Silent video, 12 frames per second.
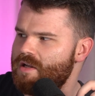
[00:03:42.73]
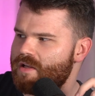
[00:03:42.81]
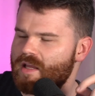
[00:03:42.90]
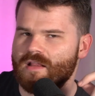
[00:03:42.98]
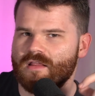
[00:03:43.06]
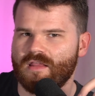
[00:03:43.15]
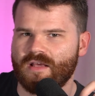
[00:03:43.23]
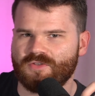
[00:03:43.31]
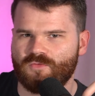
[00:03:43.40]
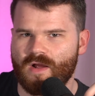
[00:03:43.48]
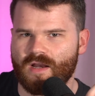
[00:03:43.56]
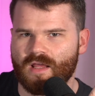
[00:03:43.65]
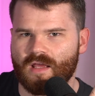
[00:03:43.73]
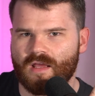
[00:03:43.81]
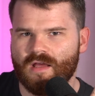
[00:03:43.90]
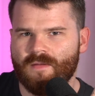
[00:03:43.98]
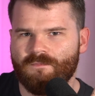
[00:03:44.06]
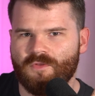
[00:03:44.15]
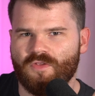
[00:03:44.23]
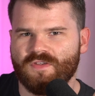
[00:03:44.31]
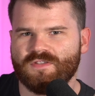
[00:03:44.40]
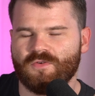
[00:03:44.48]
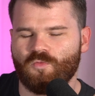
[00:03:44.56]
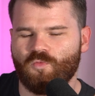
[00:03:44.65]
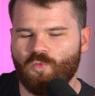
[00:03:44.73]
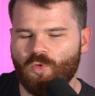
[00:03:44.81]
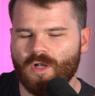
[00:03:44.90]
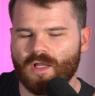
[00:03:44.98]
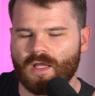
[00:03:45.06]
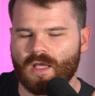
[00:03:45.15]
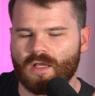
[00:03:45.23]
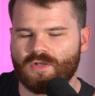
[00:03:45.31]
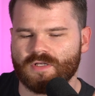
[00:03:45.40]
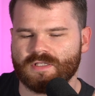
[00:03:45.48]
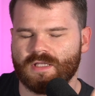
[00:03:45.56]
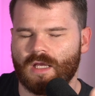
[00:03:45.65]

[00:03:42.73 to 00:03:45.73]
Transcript: getting things ready. And this is a really just